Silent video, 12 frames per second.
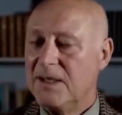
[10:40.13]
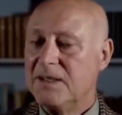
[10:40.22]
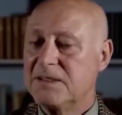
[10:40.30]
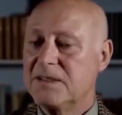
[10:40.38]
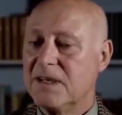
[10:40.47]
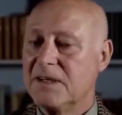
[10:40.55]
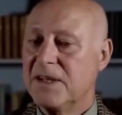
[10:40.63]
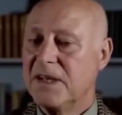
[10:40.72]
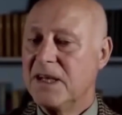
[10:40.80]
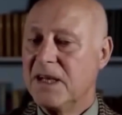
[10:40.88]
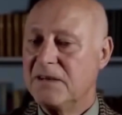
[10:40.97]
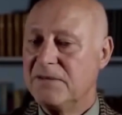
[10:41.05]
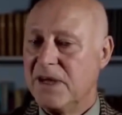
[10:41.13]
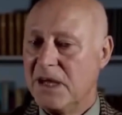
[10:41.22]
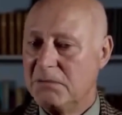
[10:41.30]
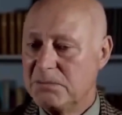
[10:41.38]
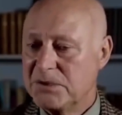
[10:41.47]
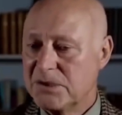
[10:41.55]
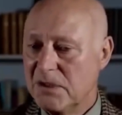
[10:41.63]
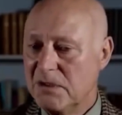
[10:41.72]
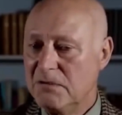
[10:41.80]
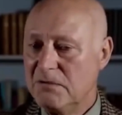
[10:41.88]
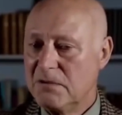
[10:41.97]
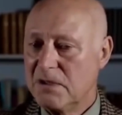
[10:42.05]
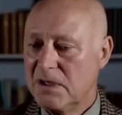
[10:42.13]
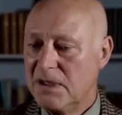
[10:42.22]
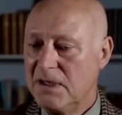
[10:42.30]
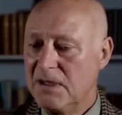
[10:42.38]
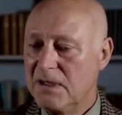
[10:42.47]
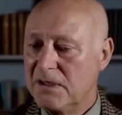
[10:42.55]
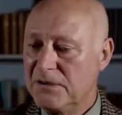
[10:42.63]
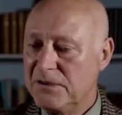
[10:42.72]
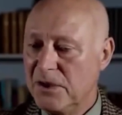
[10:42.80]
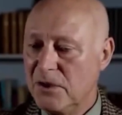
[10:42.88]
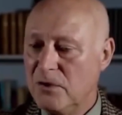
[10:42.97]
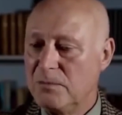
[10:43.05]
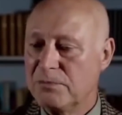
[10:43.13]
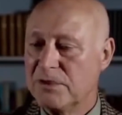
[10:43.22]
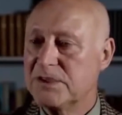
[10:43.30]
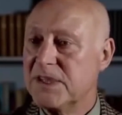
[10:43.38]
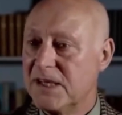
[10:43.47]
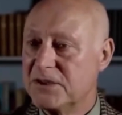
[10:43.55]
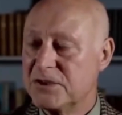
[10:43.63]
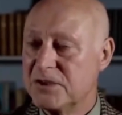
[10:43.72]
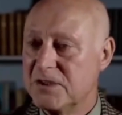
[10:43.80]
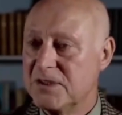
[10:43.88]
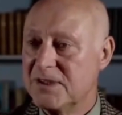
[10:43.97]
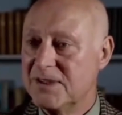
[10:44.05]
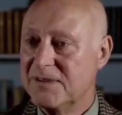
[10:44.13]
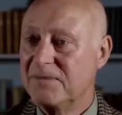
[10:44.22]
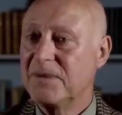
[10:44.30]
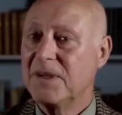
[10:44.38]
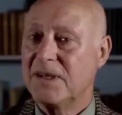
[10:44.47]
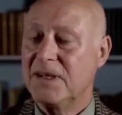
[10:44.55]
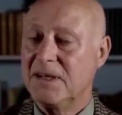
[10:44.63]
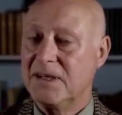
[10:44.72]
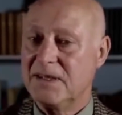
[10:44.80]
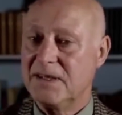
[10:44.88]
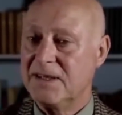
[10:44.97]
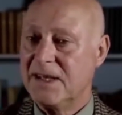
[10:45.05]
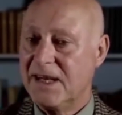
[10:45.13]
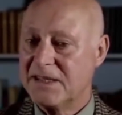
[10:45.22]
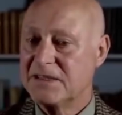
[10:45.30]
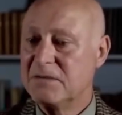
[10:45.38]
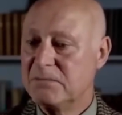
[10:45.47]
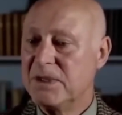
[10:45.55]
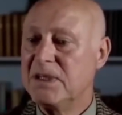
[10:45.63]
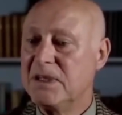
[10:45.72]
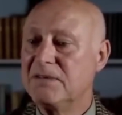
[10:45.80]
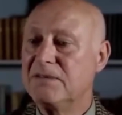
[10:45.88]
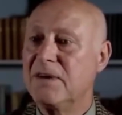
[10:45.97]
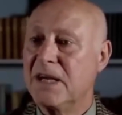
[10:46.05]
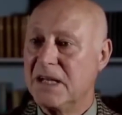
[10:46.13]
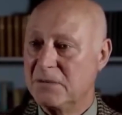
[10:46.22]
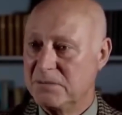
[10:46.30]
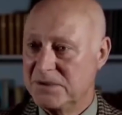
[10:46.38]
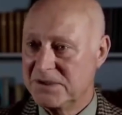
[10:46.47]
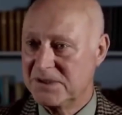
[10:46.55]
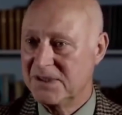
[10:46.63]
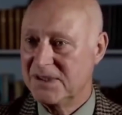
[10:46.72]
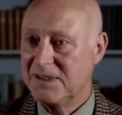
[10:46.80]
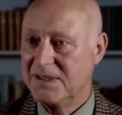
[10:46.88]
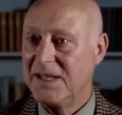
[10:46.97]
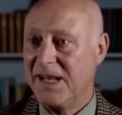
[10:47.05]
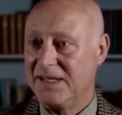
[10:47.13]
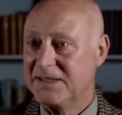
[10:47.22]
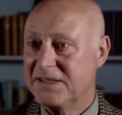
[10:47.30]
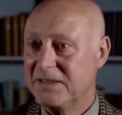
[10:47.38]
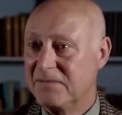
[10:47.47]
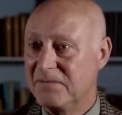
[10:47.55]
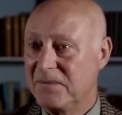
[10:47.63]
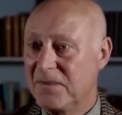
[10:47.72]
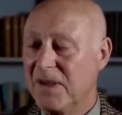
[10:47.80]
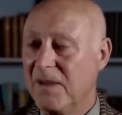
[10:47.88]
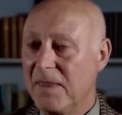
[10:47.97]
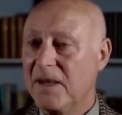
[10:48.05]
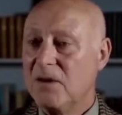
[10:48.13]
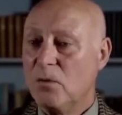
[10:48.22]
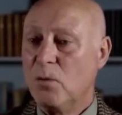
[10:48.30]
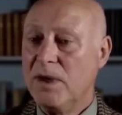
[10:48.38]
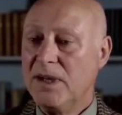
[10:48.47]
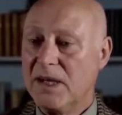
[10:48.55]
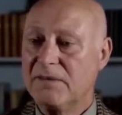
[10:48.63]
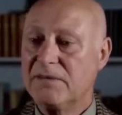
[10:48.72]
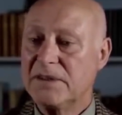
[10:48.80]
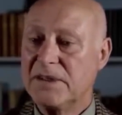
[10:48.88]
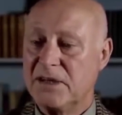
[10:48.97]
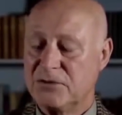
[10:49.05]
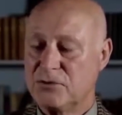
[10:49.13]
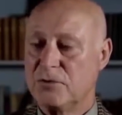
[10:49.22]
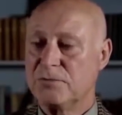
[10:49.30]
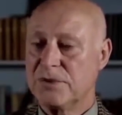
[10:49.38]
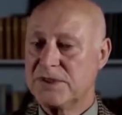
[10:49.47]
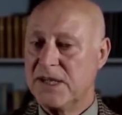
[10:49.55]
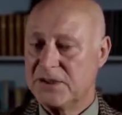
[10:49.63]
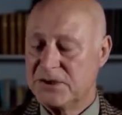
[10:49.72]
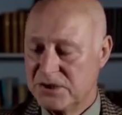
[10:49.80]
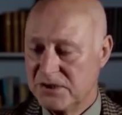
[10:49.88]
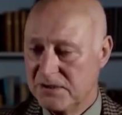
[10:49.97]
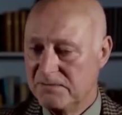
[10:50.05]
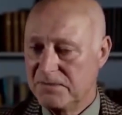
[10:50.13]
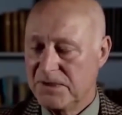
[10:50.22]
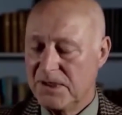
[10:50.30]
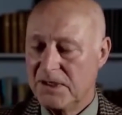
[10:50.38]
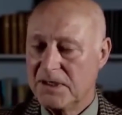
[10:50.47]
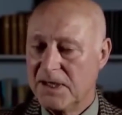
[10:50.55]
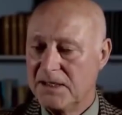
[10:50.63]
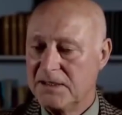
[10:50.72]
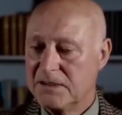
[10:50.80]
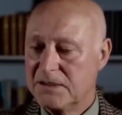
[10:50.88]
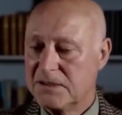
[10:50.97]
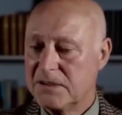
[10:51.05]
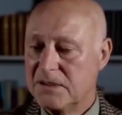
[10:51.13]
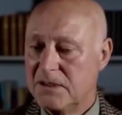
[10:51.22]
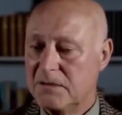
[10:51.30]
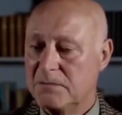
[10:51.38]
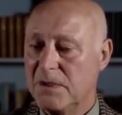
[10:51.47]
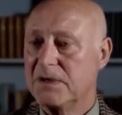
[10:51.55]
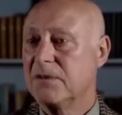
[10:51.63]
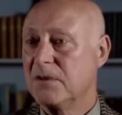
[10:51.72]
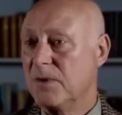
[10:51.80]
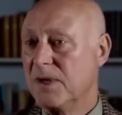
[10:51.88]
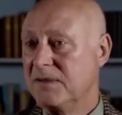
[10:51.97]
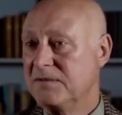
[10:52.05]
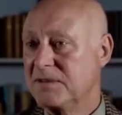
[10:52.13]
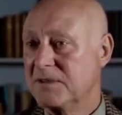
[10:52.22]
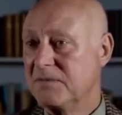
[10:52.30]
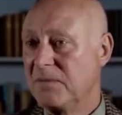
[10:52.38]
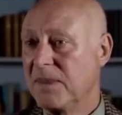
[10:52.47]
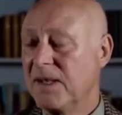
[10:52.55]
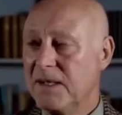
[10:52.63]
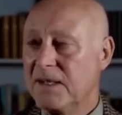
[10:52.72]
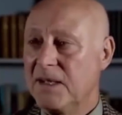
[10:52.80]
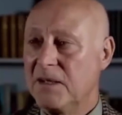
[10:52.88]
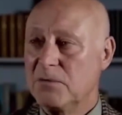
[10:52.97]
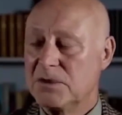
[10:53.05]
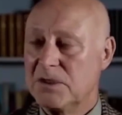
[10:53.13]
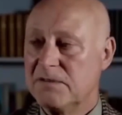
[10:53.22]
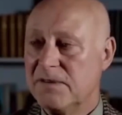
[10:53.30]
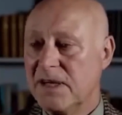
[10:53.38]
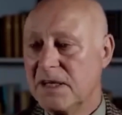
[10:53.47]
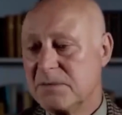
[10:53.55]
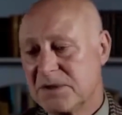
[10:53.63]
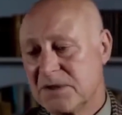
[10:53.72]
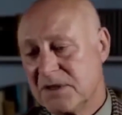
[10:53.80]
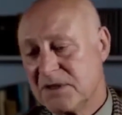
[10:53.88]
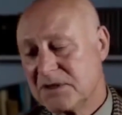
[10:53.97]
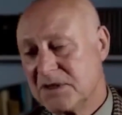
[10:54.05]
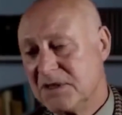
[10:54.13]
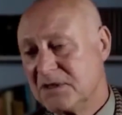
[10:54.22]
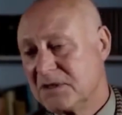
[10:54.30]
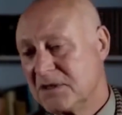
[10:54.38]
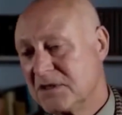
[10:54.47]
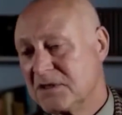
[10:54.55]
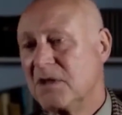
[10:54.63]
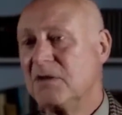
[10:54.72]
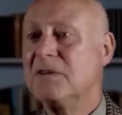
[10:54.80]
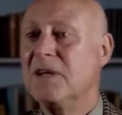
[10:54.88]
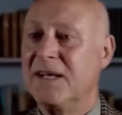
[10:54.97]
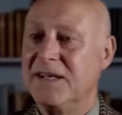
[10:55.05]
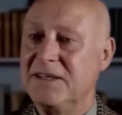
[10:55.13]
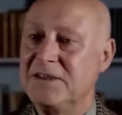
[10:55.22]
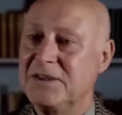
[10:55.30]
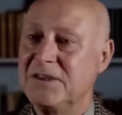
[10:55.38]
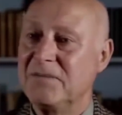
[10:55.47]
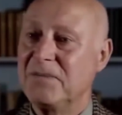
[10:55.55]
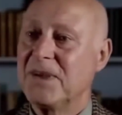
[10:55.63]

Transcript: is that they have absolutely no protection. It hasn't been developed yet. We have a natural protection against microwaves. It was developed since the Stone Age